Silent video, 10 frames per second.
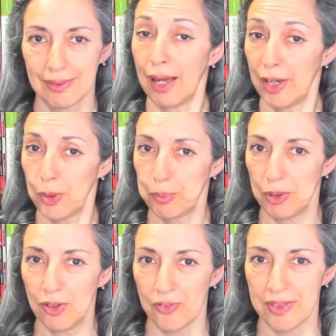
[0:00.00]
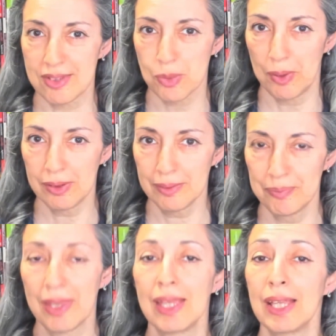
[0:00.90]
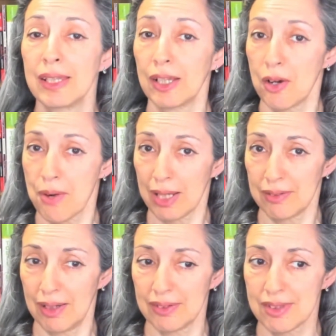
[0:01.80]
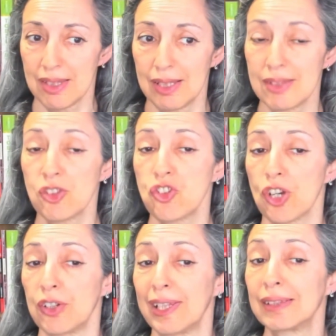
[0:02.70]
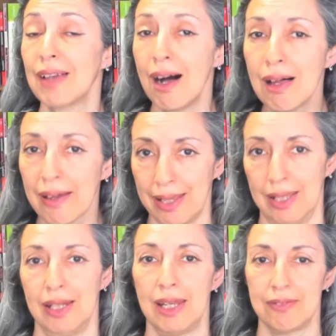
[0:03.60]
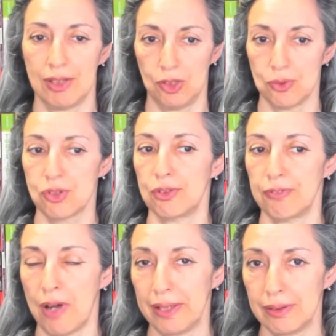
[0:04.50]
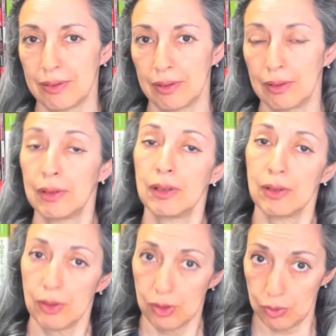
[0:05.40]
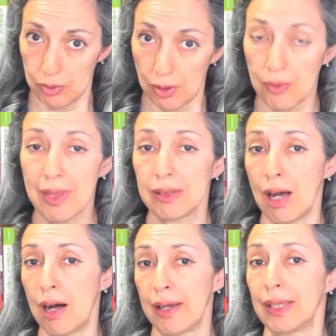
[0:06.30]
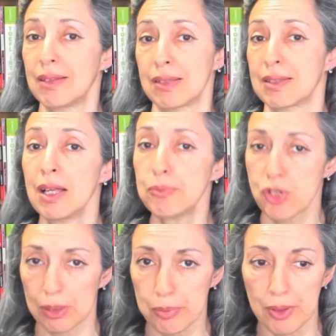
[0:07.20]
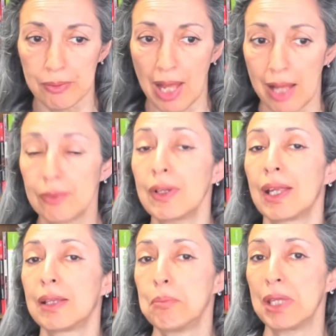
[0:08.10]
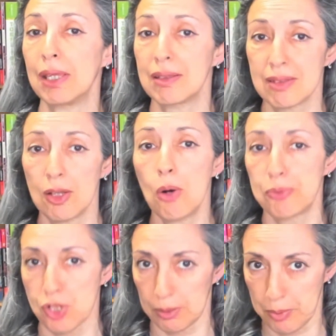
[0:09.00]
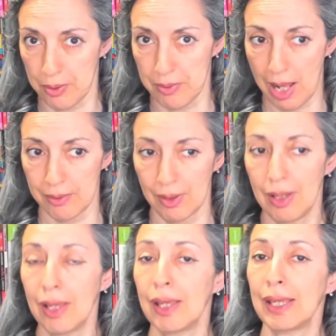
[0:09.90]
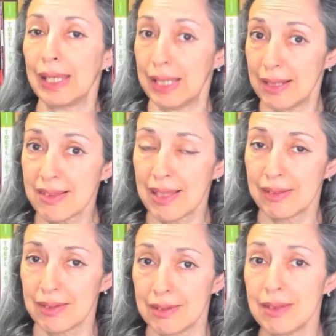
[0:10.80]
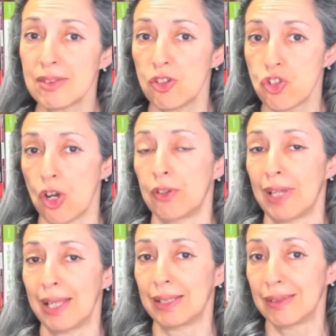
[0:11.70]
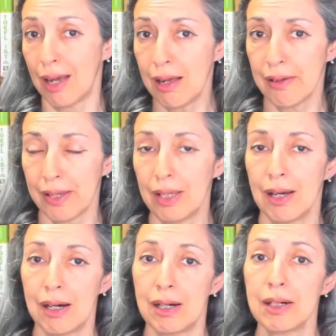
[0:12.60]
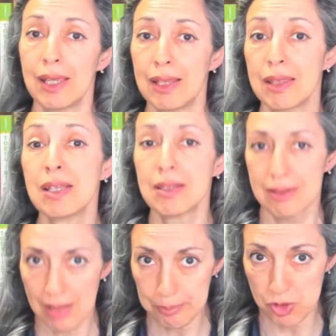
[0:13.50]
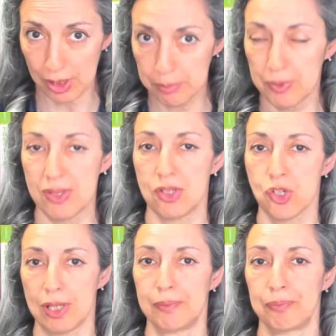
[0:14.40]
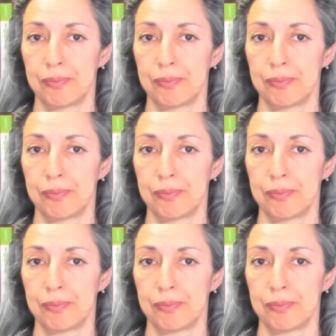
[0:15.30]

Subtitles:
I hope you got this one. The correct answer is John and I never used to fight. You know that I is the subject pronoun and me is the object pronoun. In this sentence, John and I are in the subject position.